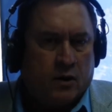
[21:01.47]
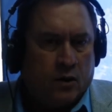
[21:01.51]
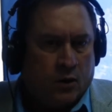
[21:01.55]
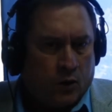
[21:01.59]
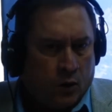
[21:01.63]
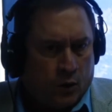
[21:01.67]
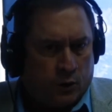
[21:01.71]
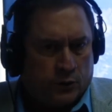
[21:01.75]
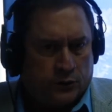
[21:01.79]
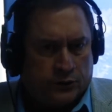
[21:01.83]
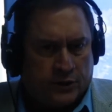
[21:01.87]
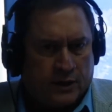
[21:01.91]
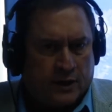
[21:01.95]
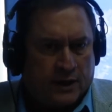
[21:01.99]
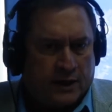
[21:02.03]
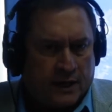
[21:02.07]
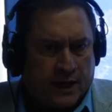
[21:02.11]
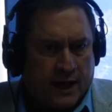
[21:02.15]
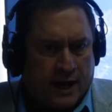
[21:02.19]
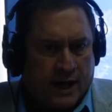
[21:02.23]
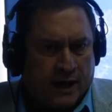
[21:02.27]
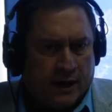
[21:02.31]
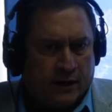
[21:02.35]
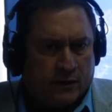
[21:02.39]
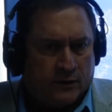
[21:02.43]
whole thing
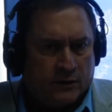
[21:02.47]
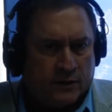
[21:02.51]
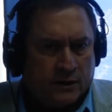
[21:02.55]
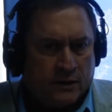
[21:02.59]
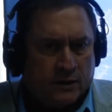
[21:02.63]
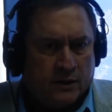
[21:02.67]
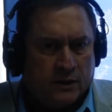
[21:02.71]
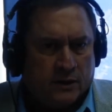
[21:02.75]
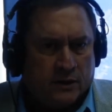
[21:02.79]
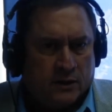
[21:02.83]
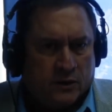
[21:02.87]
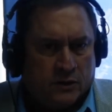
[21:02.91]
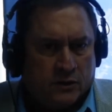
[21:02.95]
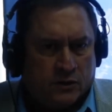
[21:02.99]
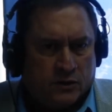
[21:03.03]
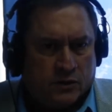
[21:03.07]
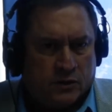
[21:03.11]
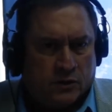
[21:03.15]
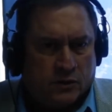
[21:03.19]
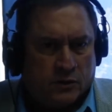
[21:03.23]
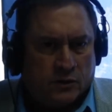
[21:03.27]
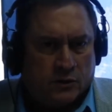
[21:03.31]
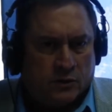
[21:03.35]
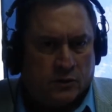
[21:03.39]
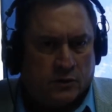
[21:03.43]
out,
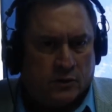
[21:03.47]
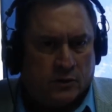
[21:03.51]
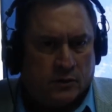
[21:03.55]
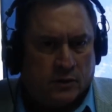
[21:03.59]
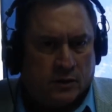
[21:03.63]
to